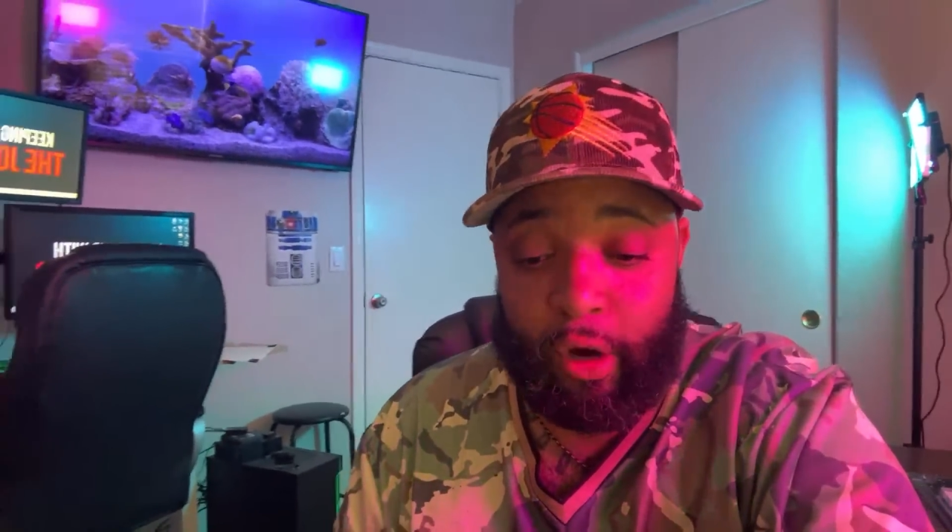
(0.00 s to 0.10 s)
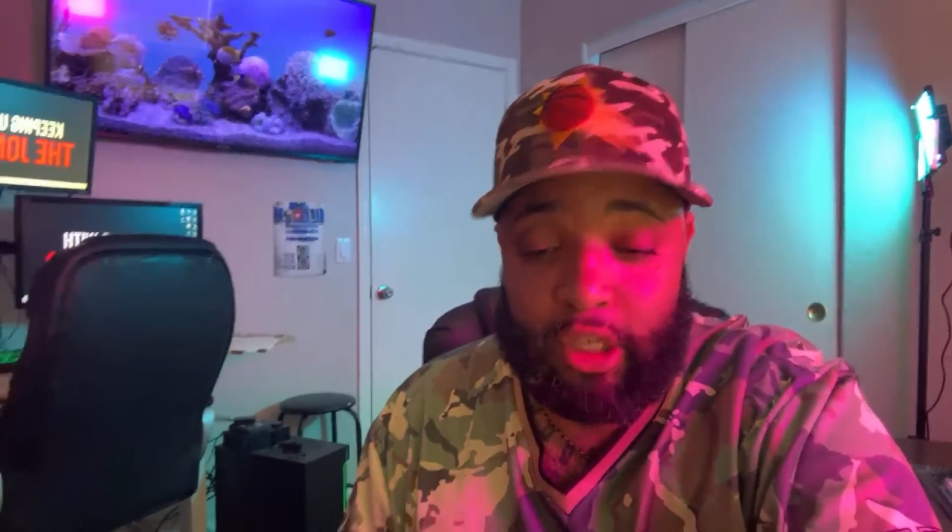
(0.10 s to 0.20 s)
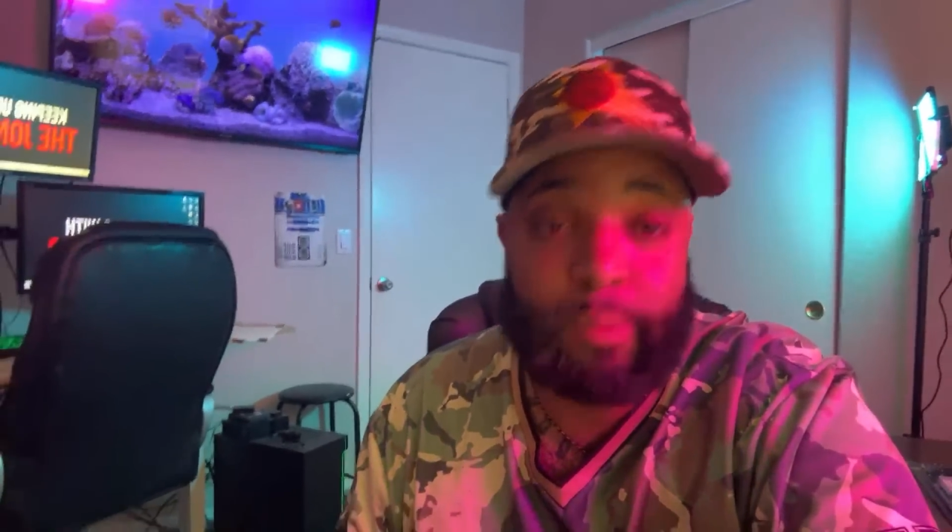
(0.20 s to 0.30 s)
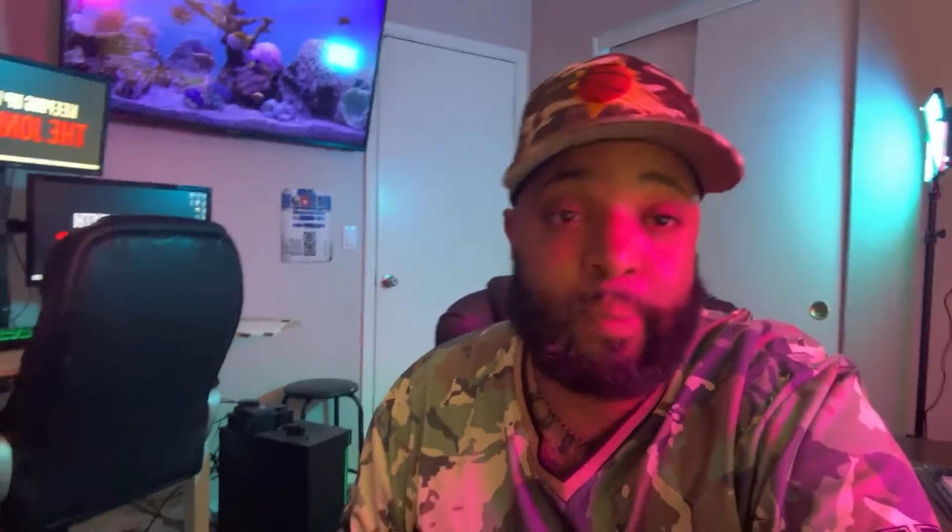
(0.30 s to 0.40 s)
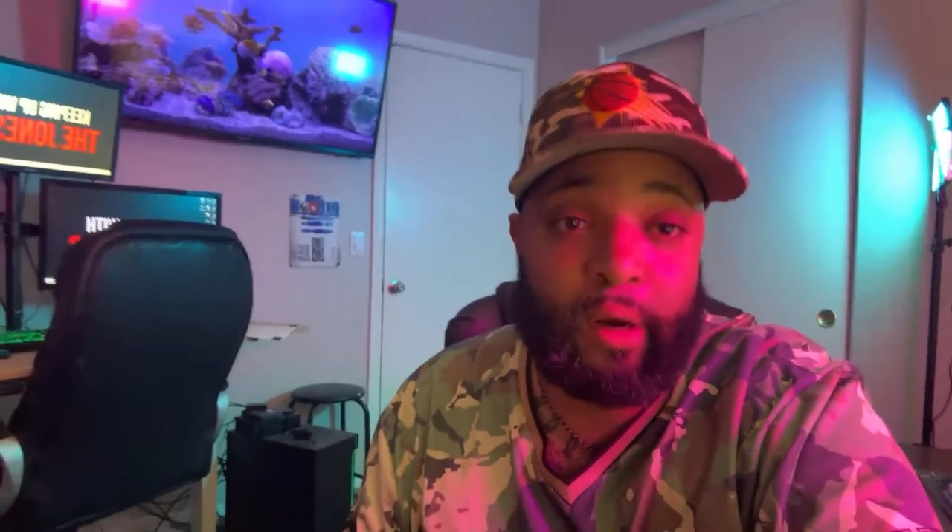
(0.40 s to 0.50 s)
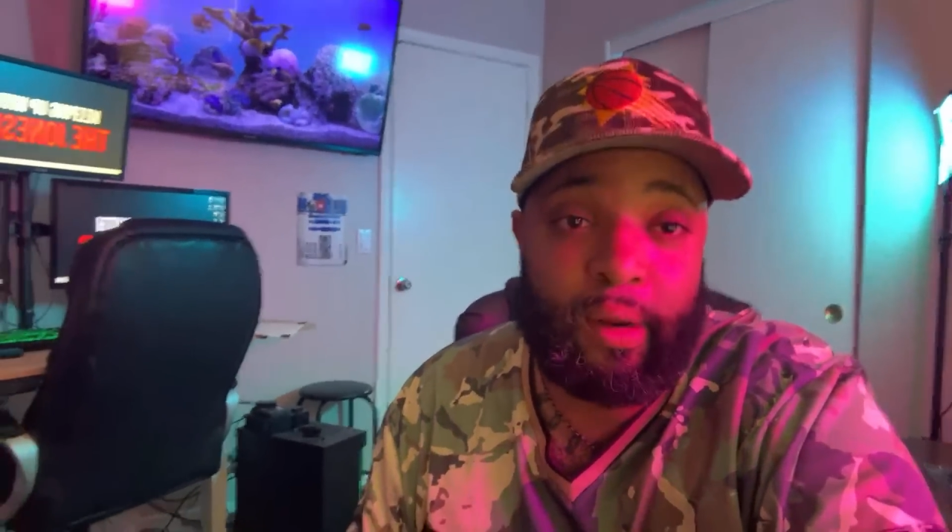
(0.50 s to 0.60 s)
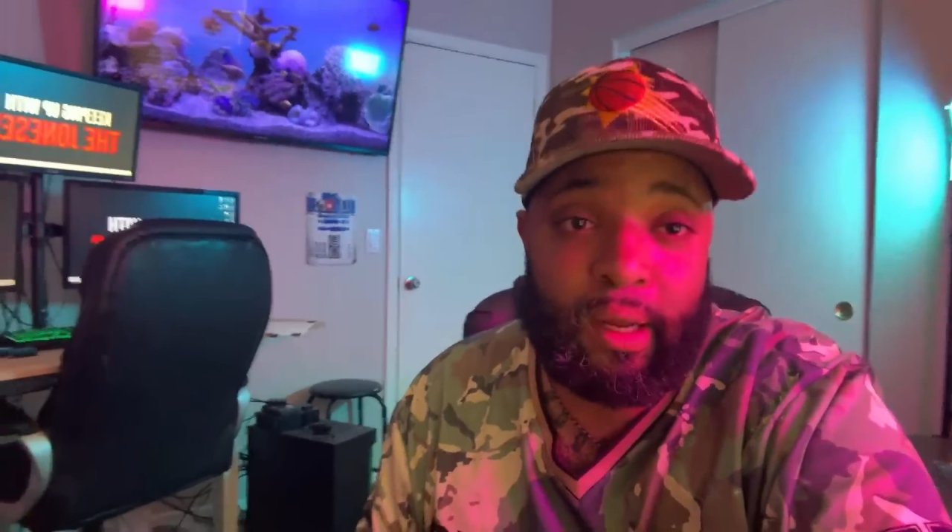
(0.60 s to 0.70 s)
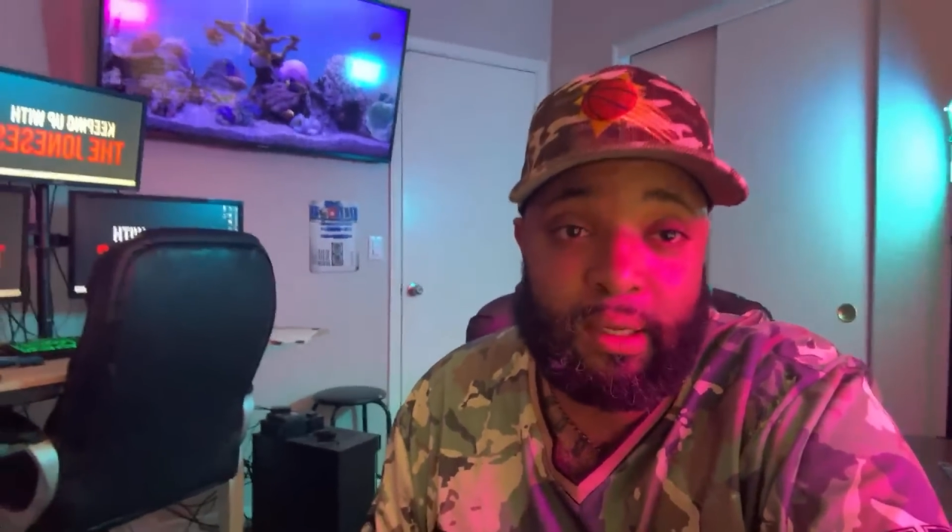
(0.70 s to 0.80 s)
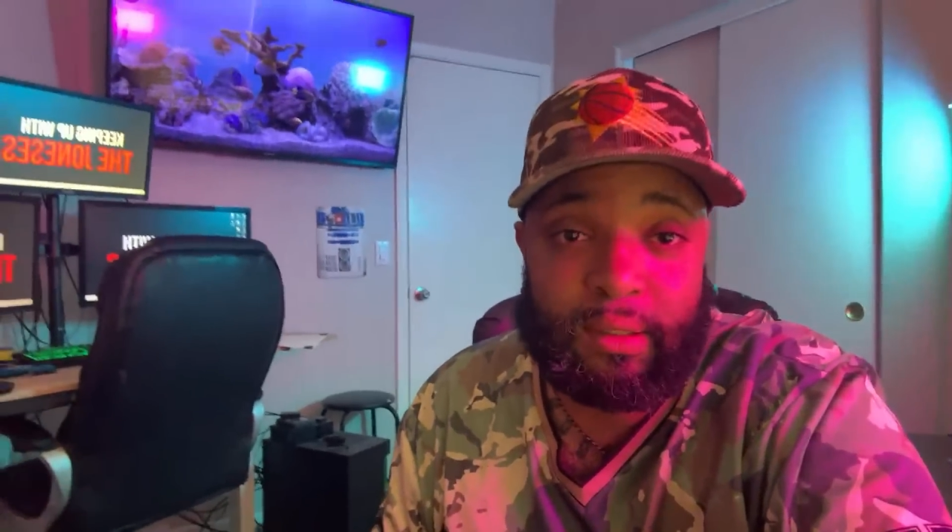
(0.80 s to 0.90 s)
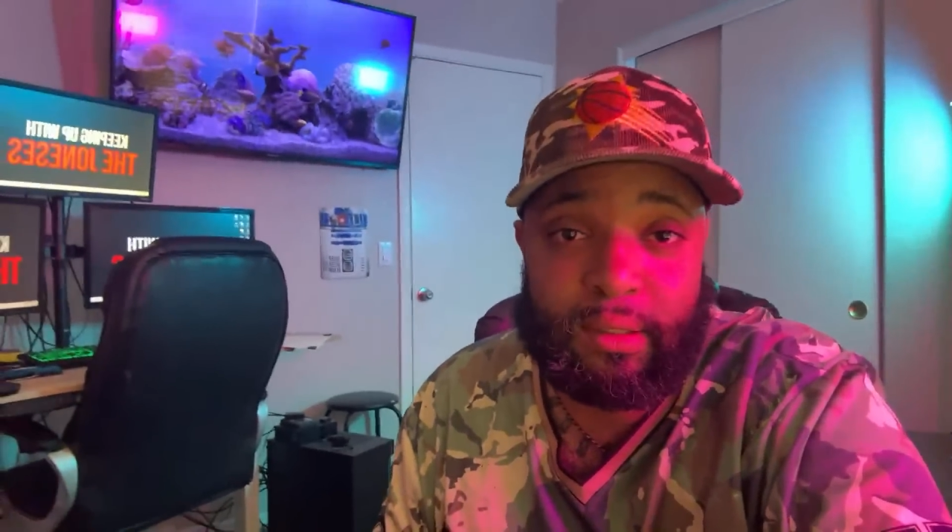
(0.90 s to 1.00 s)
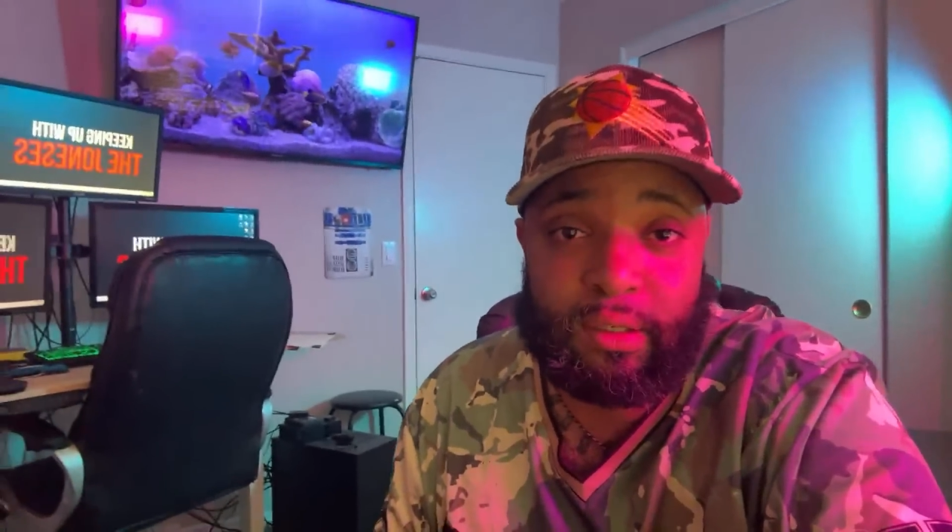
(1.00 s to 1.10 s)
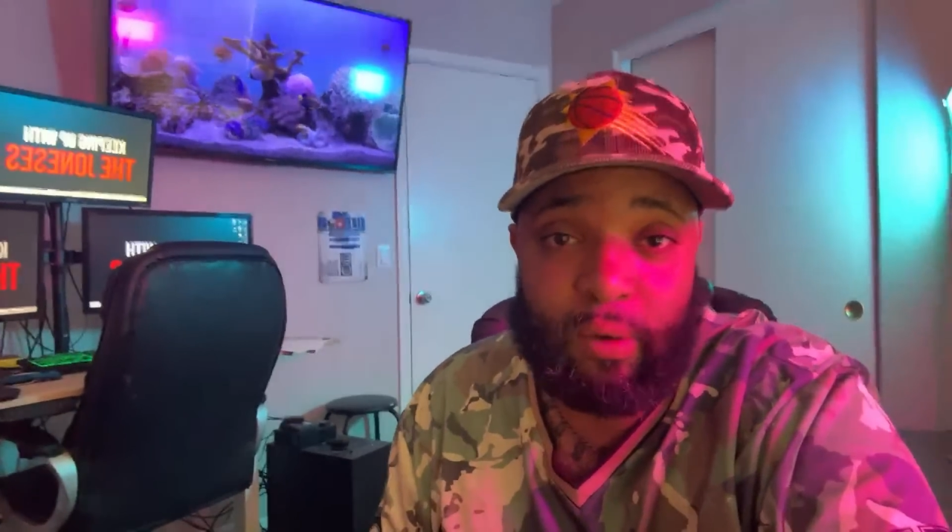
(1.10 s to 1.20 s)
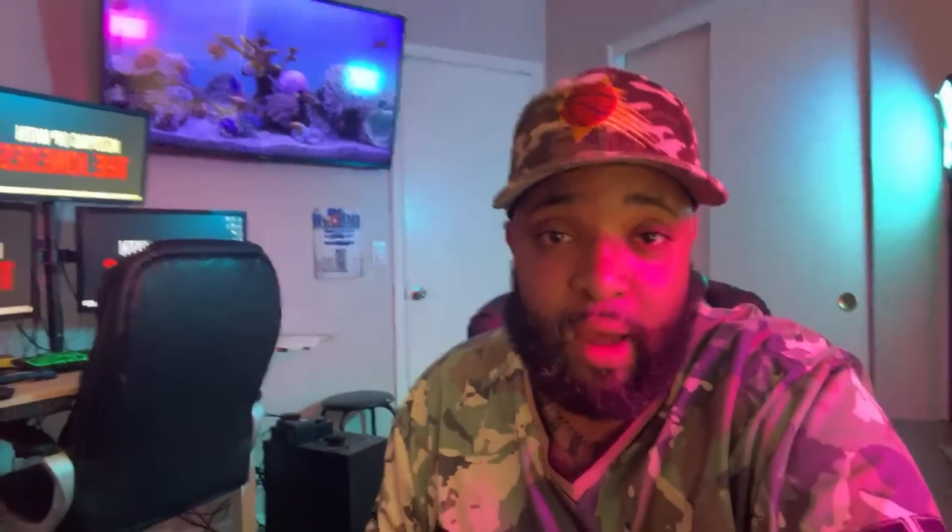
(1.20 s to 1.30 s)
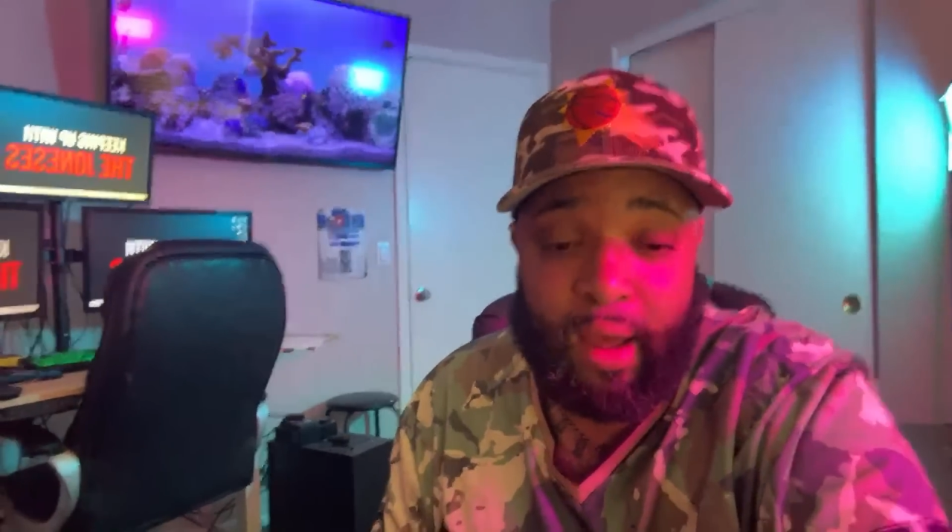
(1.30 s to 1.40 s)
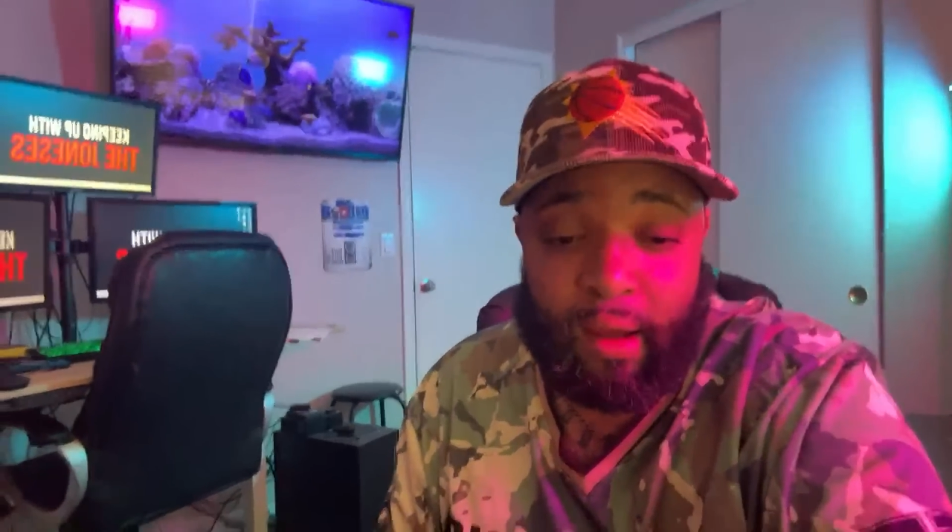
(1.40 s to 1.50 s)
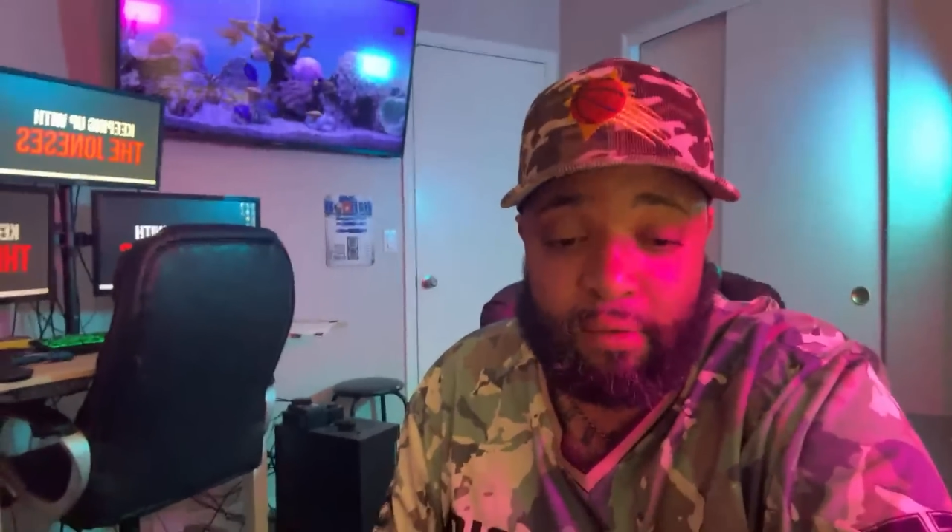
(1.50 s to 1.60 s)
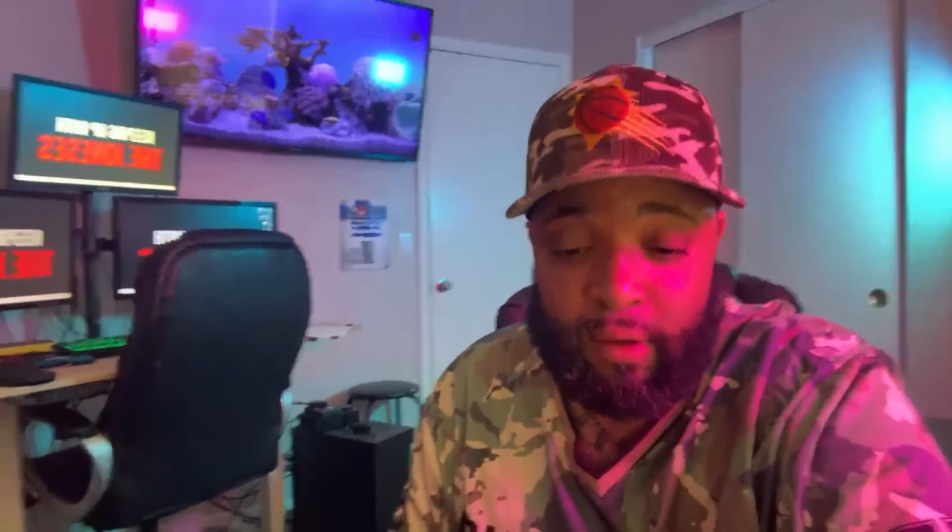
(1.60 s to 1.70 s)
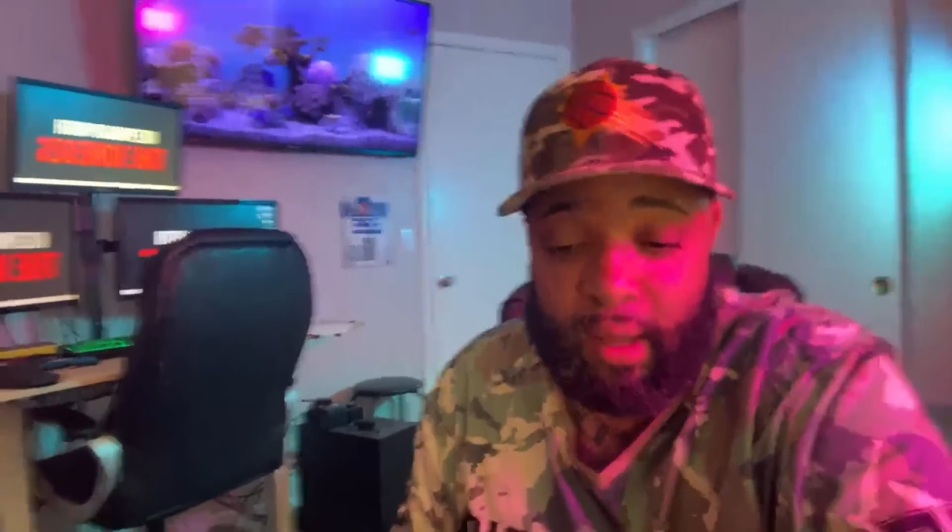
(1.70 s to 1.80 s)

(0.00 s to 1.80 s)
experience you have,